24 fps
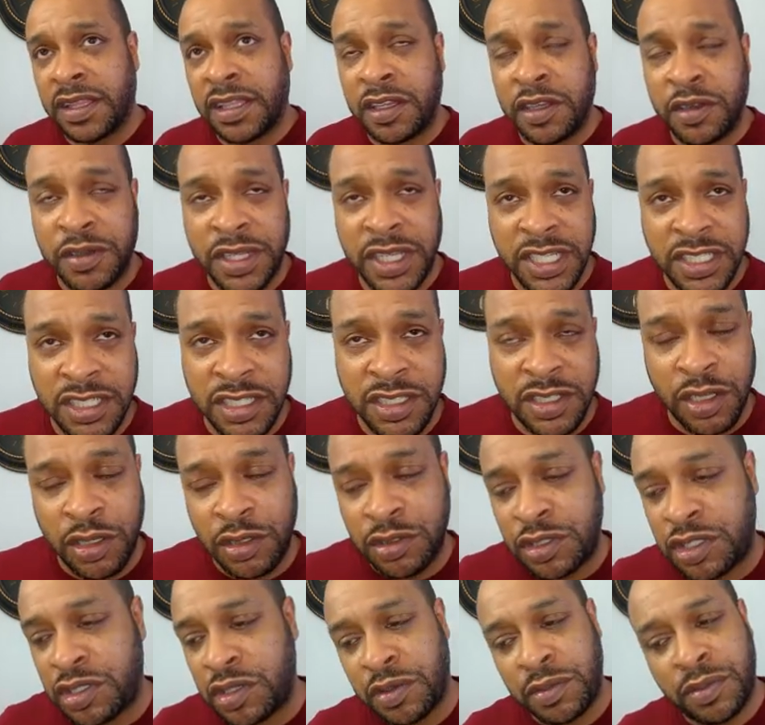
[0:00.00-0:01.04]
Little Ninja
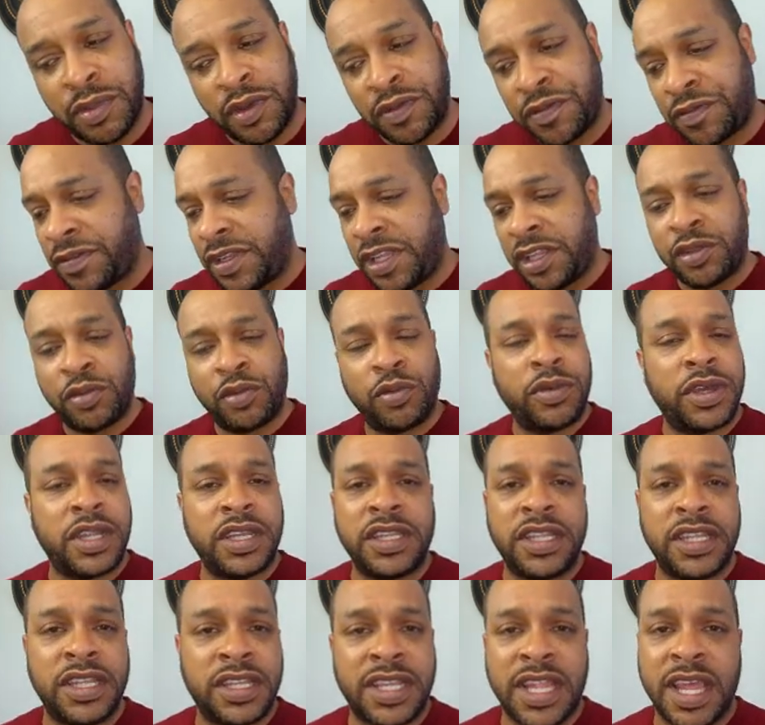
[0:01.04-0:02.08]
Dojo, neither
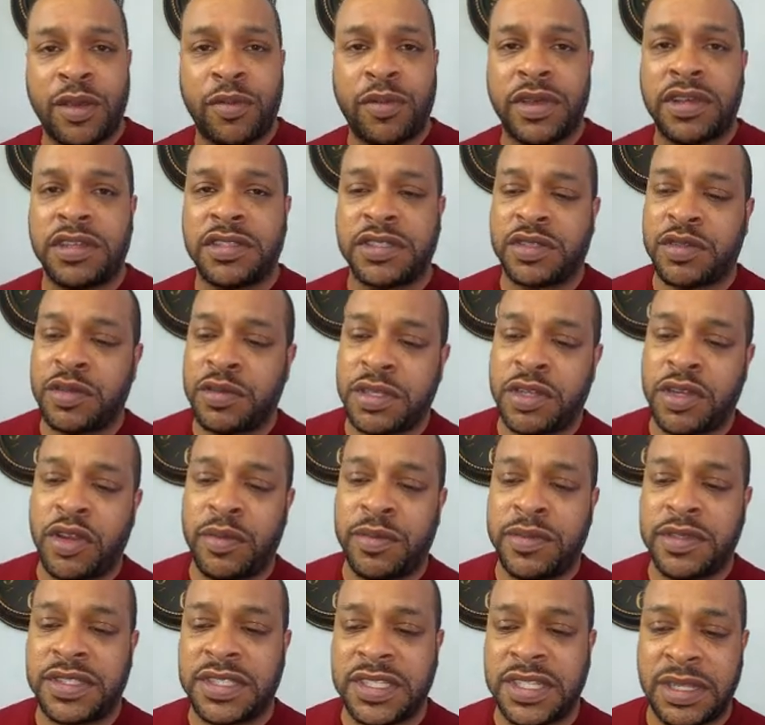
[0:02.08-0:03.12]
one did that well. So it
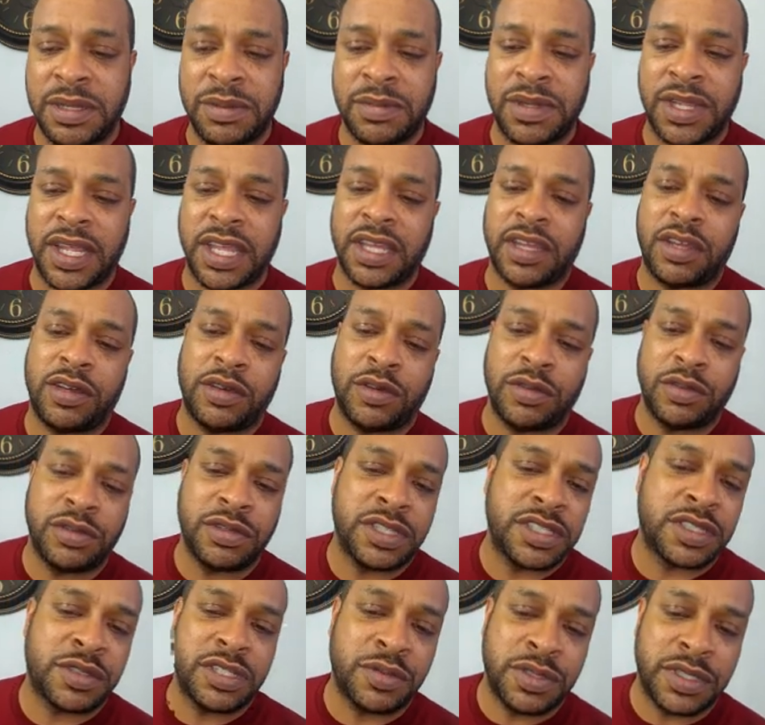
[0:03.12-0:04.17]
almost seemed like, oh,
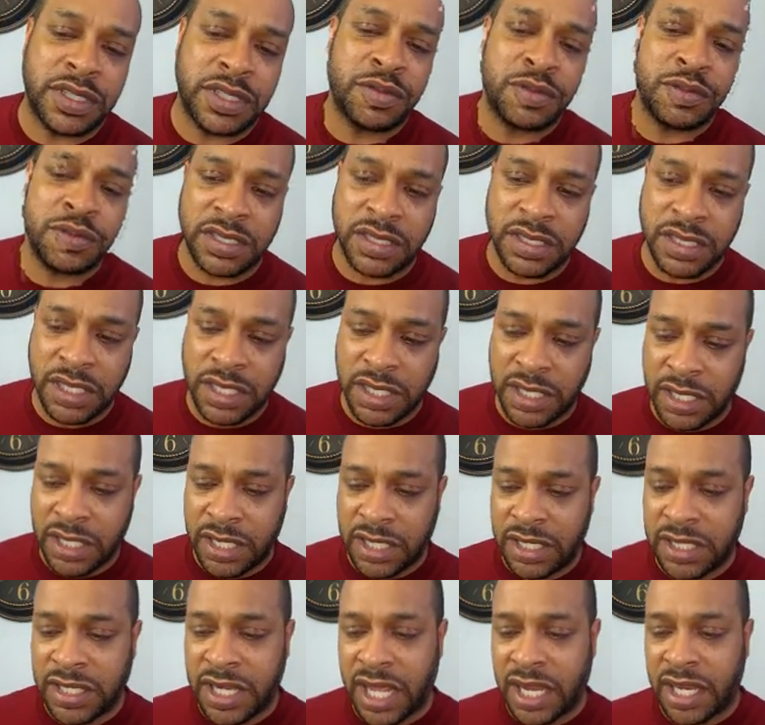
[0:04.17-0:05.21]
this was
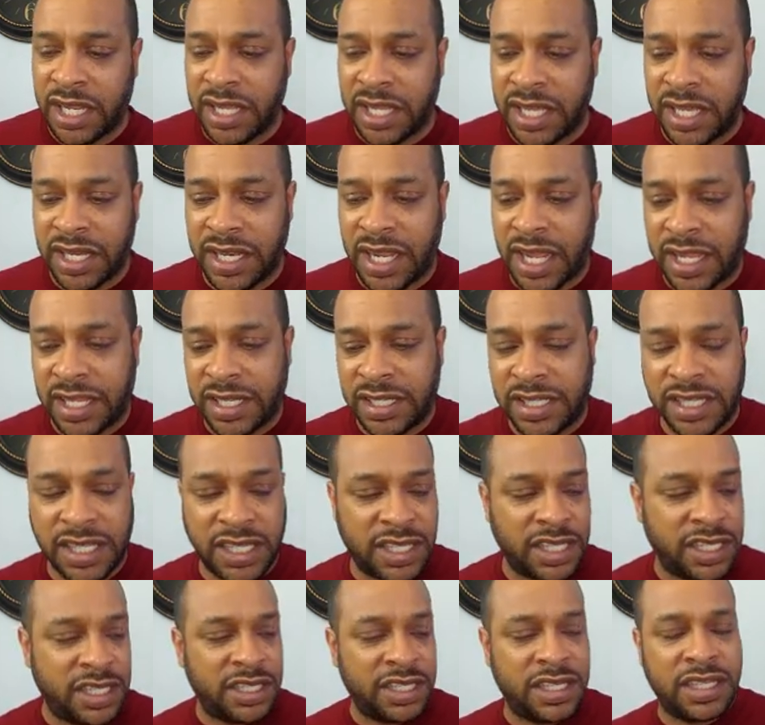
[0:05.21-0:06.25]
not a good
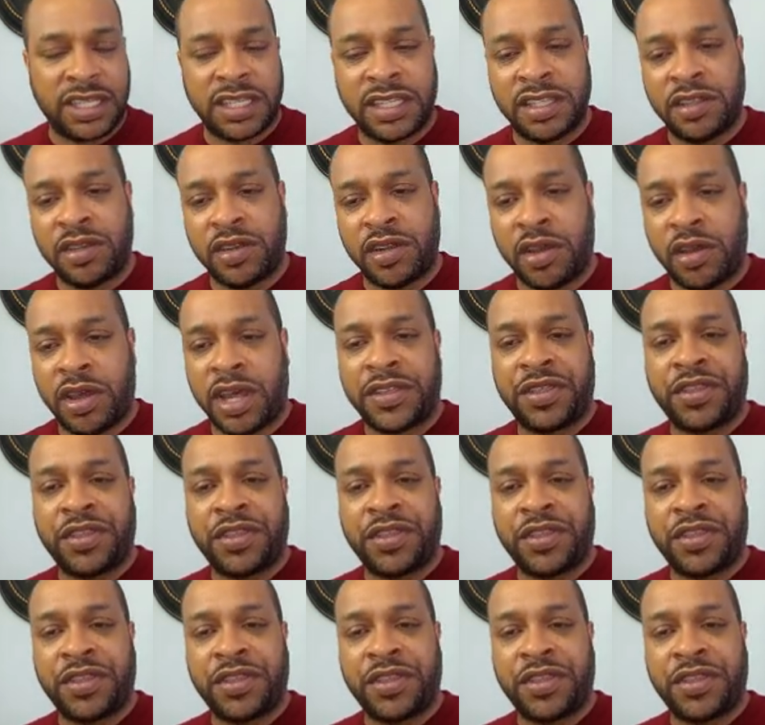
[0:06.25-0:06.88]
idea. You know,